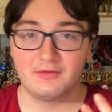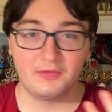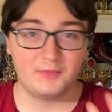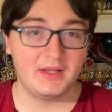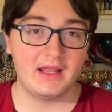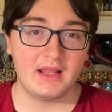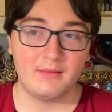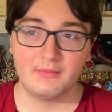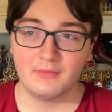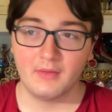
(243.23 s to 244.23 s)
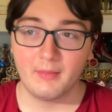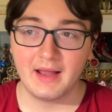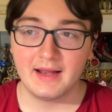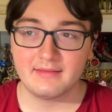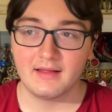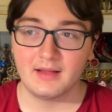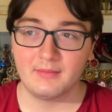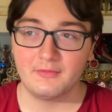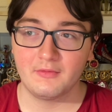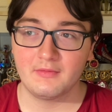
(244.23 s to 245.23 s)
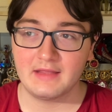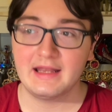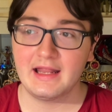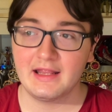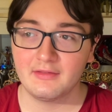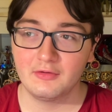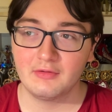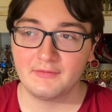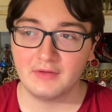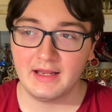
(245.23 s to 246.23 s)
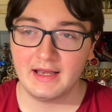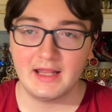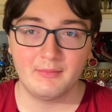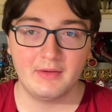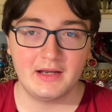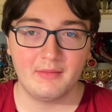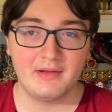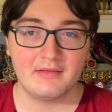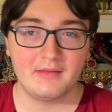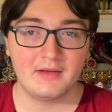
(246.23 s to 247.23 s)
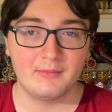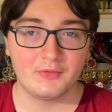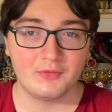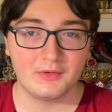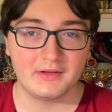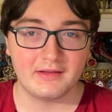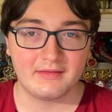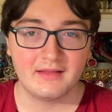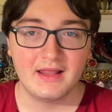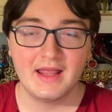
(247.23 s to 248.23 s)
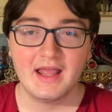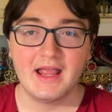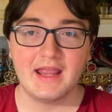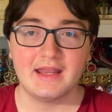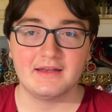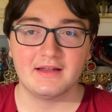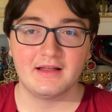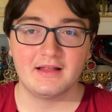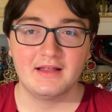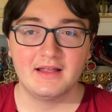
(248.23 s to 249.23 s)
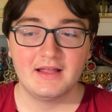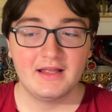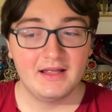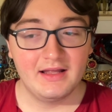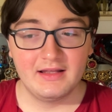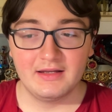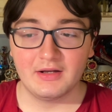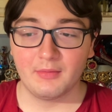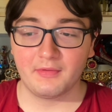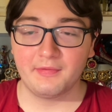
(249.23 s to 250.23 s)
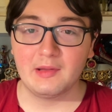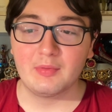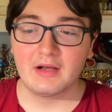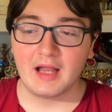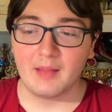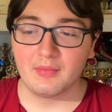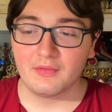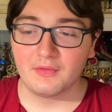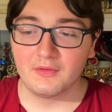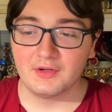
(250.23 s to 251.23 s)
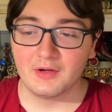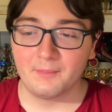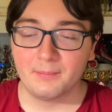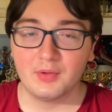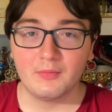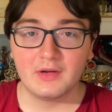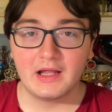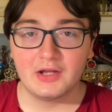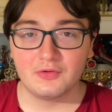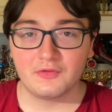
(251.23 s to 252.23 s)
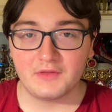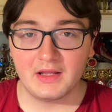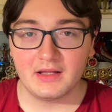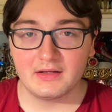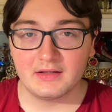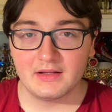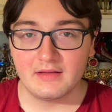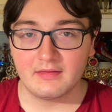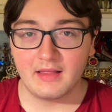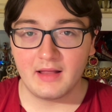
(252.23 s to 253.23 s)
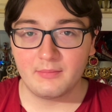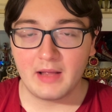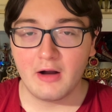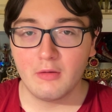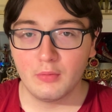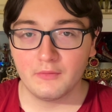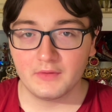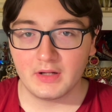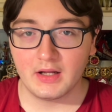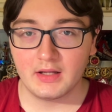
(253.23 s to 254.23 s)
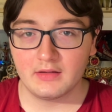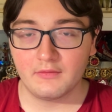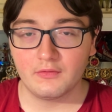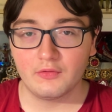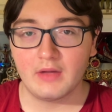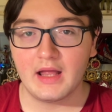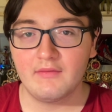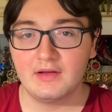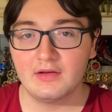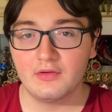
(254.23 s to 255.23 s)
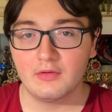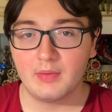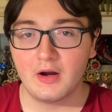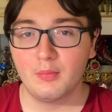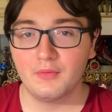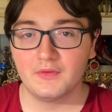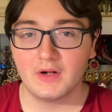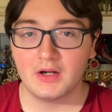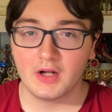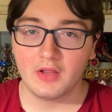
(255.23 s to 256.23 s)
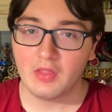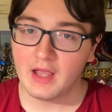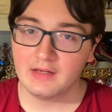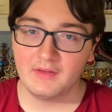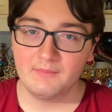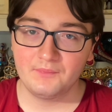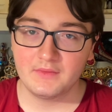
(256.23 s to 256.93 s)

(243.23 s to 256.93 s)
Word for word: 3 a.m. Uh, my time. So it's 8 a, it's a little after 8 a.m. right now my time that I'm recording this, and uh, I was asleep when it happened. So you know, but what I understand is that Power Morphicon, so they're having their Power Morphicon online event